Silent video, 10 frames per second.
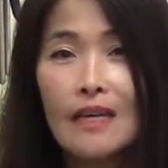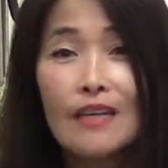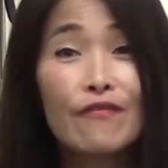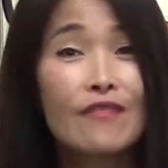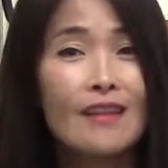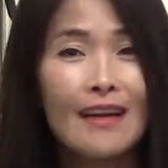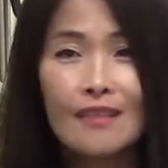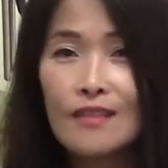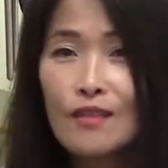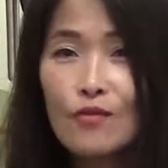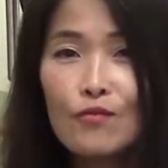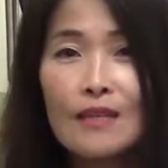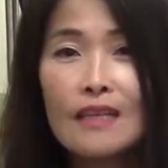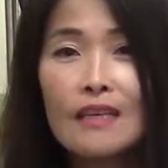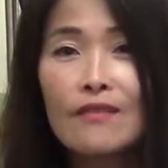and if that doesn't
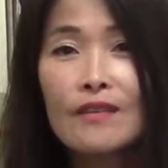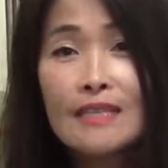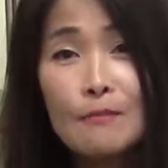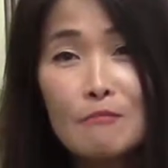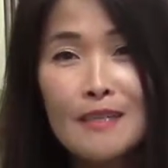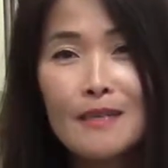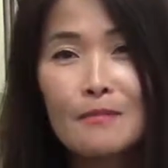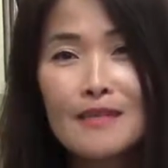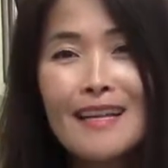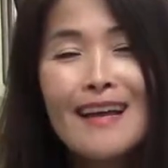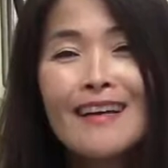relieve the symptoms,